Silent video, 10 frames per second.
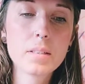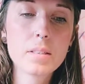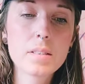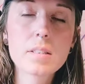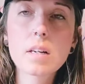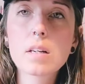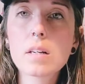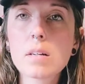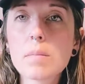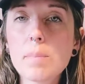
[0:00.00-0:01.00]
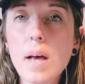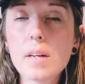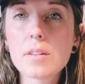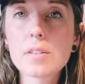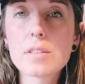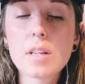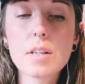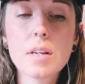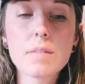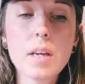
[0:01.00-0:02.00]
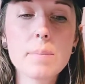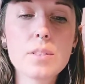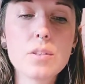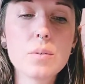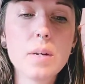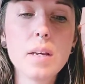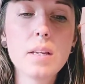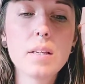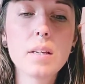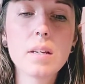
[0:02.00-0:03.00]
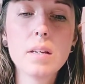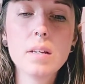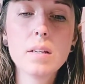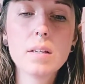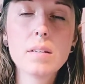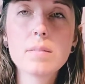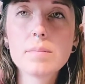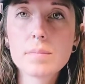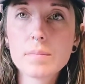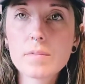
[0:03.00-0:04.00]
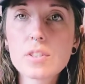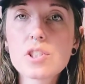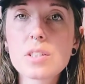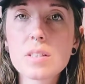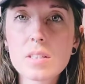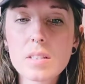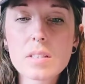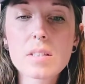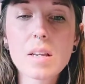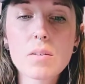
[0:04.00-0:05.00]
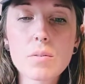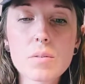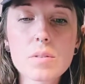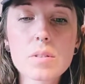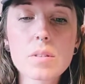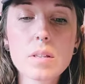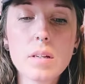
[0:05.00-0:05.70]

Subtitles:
stuck patterns that have kept you in vicious cycles.